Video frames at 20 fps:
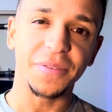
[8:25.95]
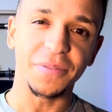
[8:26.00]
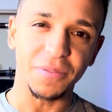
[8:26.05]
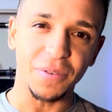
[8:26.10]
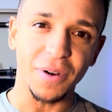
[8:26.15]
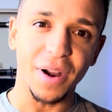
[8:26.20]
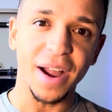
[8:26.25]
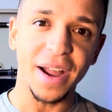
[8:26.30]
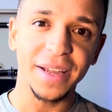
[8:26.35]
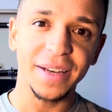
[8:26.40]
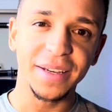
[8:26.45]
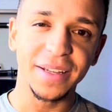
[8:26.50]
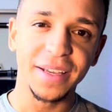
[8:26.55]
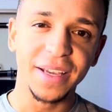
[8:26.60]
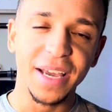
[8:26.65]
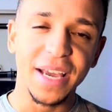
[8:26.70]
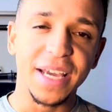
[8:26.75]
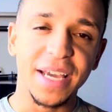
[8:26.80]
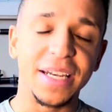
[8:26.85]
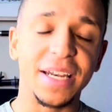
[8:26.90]
Right?
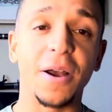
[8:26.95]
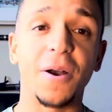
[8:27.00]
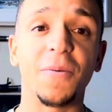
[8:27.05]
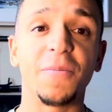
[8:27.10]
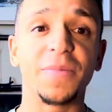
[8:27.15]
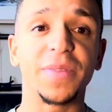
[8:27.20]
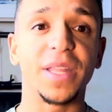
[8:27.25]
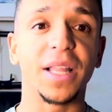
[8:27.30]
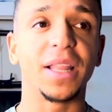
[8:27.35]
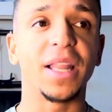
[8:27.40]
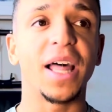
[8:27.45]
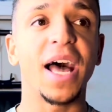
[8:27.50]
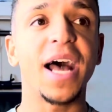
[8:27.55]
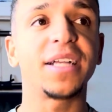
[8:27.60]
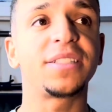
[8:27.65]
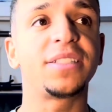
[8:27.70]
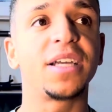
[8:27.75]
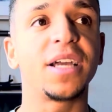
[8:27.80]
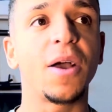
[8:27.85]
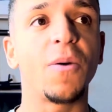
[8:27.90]
Now, the
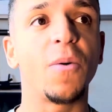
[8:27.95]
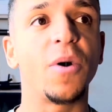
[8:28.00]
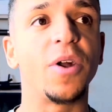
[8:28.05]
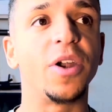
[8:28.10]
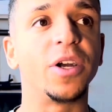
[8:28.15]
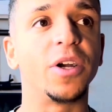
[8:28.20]
last thing I want